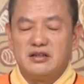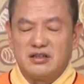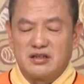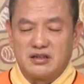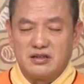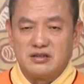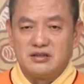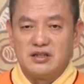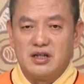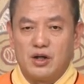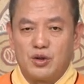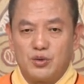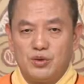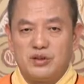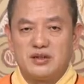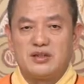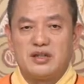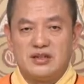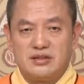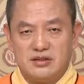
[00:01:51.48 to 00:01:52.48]
You'll have
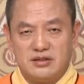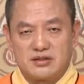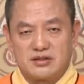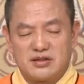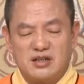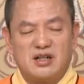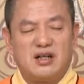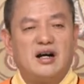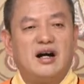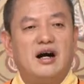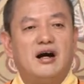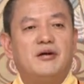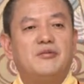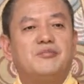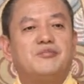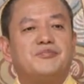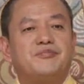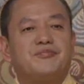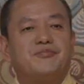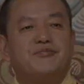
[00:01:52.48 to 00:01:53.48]
better results this
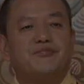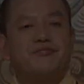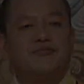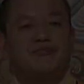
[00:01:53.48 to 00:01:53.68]
way.